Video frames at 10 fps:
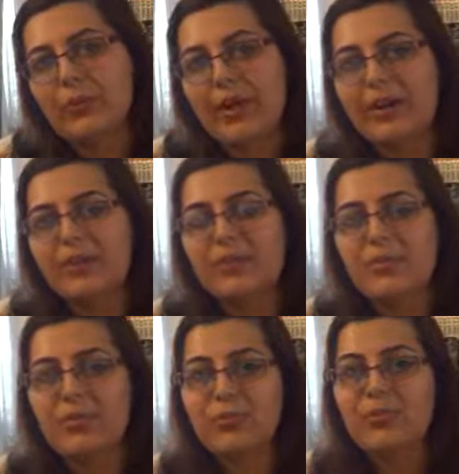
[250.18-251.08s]
wear
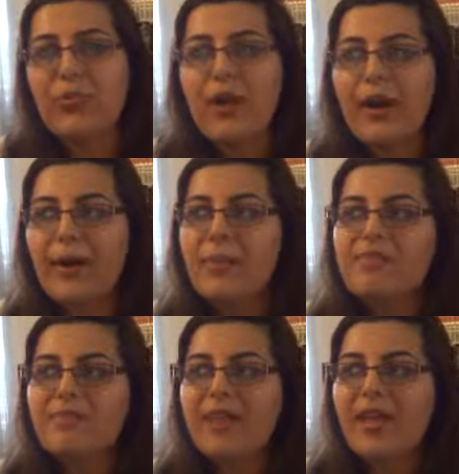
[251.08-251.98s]
kimono before,
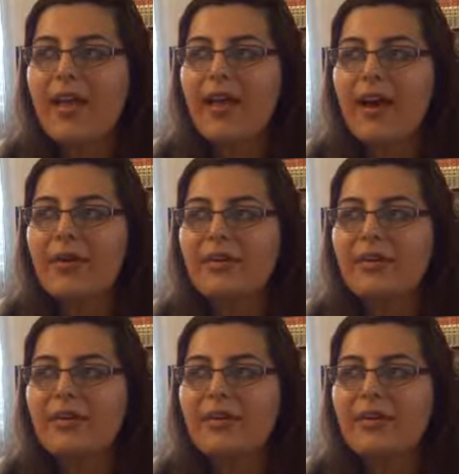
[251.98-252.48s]
I